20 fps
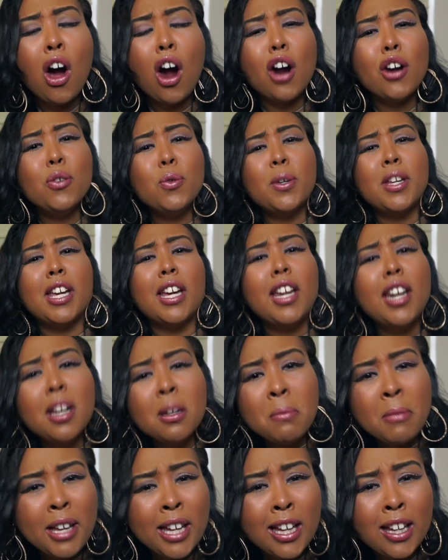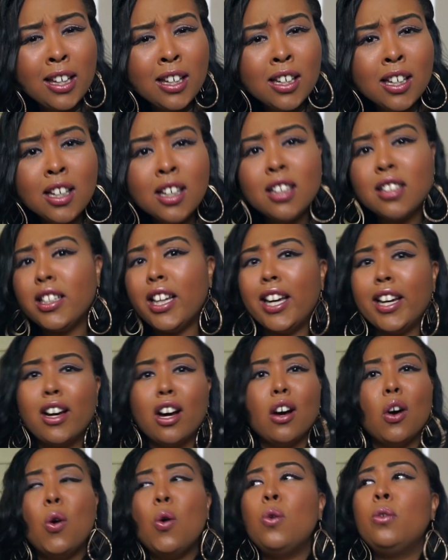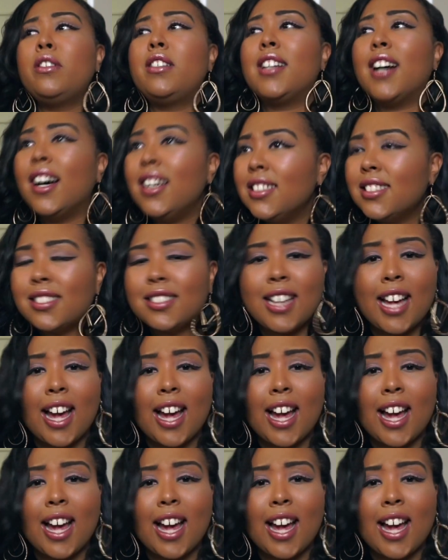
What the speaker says: Are you kidding me? Like, who does